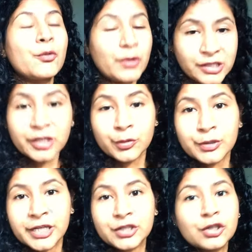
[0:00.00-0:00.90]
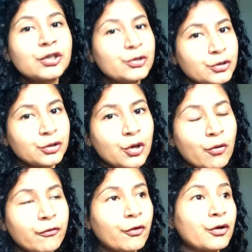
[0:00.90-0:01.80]
Which accommodation you should
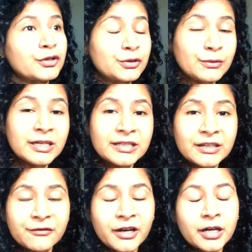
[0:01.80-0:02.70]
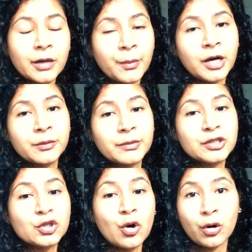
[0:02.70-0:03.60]
go for, Studentenwerk
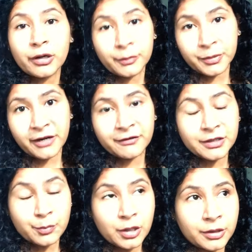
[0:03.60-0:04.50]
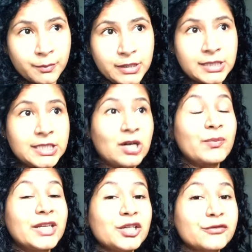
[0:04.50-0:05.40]
apartments or a private apartment? Now
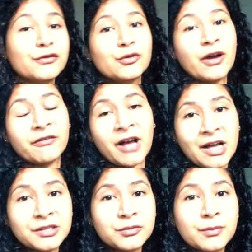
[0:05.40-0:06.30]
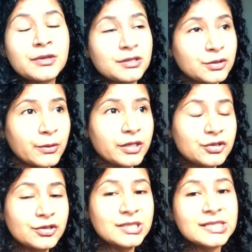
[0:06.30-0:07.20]
many of you have asked these
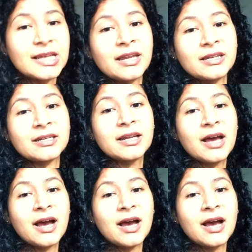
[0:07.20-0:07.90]
questions, and